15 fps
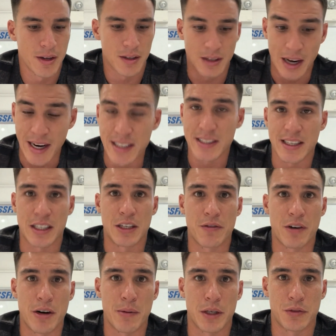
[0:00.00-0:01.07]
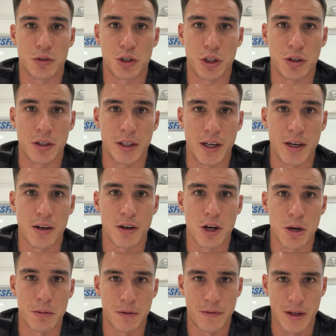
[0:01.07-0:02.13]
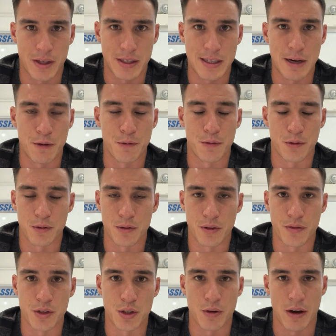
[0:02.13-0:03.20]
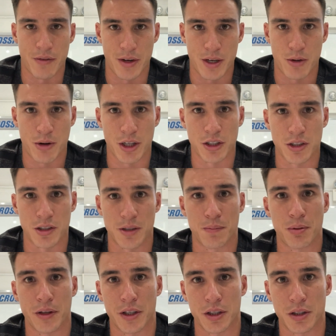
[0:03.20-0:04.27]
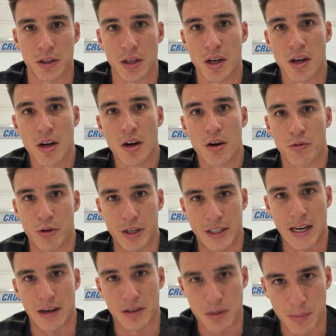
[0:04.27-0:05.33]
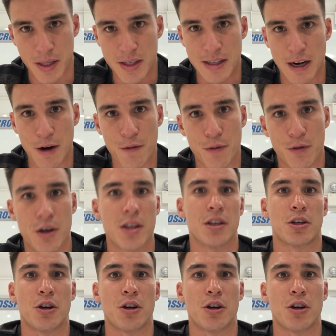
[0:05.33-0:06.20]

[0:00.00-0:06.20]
Guys, thank you very much for tuning in. Hope you found this helpful. If you do have any questions, please reach out to myself or any of the